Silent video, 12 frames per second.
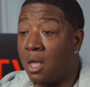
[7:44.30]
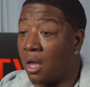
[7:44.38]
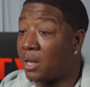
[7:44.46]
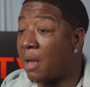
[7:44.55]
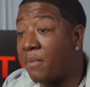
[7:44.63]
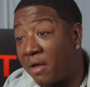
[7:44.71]

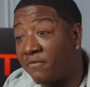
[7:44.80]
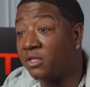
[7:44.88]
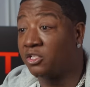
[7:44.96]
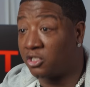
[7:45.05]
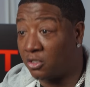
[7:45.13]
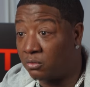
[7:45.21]
I'm like, man, I'm
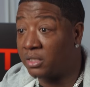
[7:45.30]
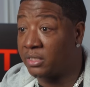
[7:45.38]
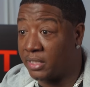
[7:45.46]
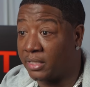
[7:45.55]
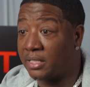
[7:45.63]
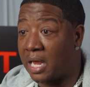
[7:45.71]
finna shoot this
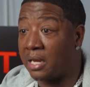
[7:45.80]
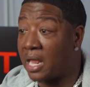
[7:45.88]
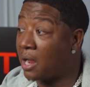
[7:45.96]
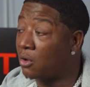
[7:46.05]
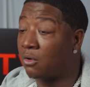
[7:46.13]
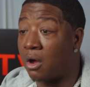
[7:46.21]
nigga, dog.
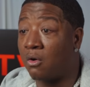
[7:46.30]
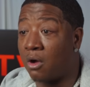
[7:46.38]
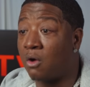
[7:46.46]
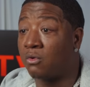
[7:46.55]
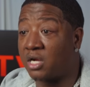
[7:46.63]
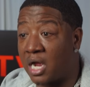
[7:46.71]
Like on, on,
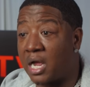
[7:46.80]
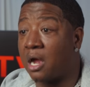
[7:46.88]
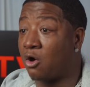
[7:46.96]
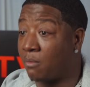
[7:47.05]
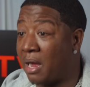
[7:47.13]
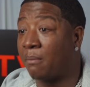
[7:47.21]
on gut,
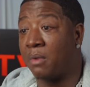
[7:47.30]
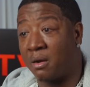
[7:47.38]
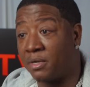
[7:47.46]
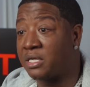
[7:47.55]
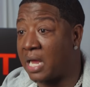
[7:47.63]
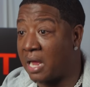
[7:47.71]
on my
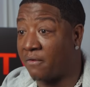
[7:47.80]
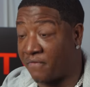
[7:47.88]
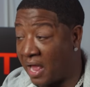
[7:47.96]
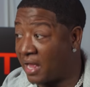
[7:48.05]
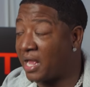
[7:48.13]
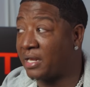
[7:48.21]
mama, dog.
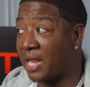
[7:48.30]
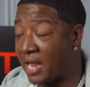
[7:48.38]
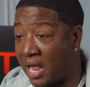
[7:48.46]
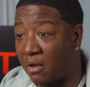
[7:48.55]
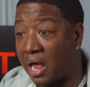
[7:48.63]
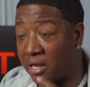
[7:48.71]
I, I like
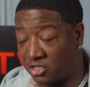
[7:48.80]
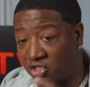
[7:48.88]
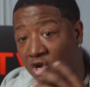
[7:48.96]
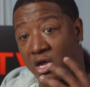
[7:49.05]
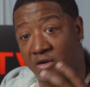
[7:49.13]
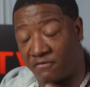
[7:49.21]
I, I,
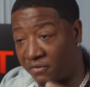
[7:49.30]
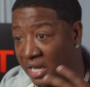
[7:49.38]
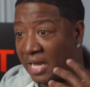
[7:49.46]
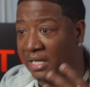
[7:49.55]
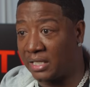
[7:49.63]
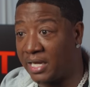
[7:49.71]
started
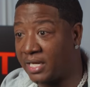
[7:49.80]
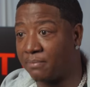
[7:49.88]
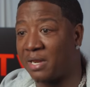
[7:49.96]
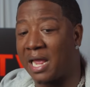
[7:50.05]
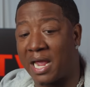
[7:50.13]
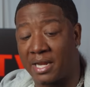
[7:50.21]
like clicking,
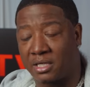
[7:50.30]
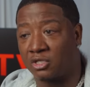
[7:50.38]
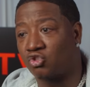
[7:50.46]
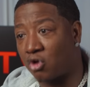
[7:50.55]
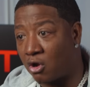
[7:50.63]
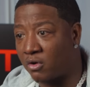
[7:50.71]
but I had to
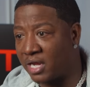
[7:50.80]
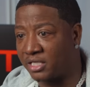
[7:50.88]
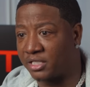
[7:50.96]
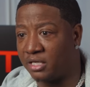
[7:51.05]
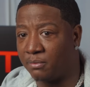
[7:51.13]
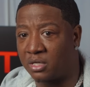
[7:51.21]
control that
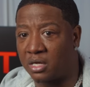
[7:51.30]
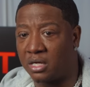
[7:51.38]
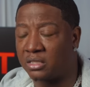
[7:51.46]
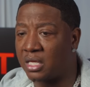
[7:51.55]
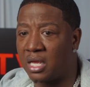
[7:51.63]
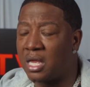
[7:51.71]
shit
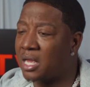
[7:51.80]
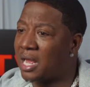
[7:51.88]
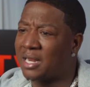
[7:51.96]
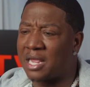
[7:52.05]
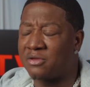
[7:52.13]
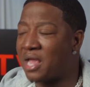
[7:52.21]
because I
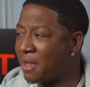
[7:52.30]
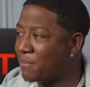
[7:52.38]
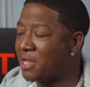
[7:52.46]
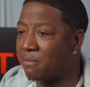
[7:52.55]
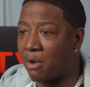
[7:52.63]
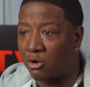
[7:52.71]
like you can't
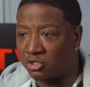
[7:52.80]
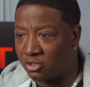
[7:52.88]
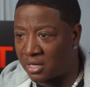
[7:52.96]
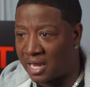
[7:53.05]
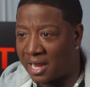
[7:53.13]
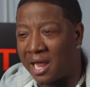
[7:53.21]
be
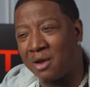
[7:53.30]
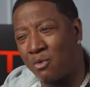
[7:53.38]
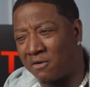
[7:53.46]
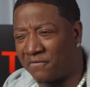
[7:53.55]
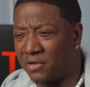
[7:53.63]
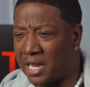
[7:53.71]
emotional. Like I ain't
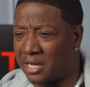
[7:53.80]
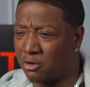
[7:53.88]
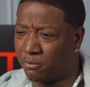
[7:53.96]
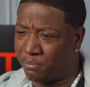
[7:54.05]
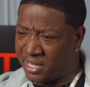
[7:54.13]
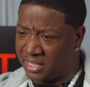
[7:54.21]
want to feel like
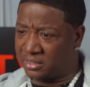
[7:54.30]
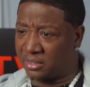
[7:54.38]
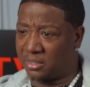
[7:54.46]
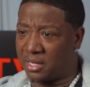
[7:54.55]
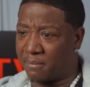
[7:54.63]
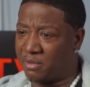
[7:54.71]
no bitch
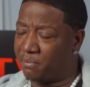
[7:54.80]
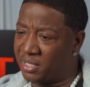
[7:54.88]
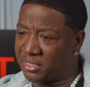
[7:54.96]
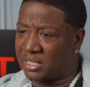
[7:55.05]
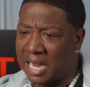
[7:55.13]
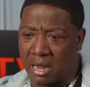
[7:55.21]
and be
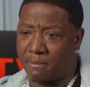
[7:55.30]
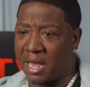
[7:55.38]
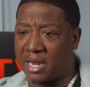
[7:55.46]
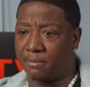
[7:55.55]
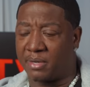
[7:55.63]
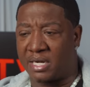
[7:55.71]
bitching out
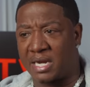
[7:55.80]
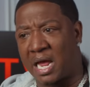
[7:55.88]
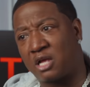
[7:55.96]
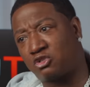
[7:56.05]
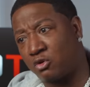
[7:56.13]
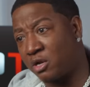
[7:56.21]
about it, but then I
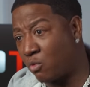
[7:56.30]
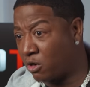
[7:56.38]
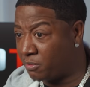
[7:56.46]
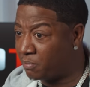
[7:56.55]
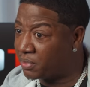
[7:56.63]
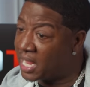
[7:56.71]
also didn't want
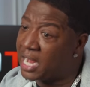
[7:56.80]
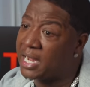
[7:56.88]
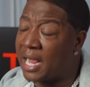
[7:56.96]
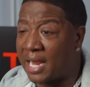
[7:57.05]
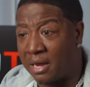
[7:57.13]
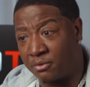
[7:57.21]
to be played
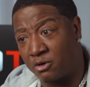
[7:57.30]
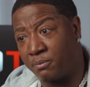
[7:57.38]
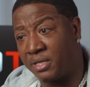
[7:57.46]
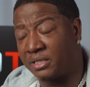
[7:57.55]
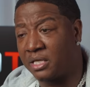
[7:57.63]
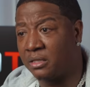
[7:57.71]
like I was no
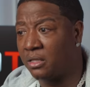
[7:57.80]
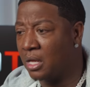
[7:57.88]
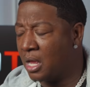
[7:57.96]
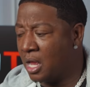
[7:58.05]
bitch either.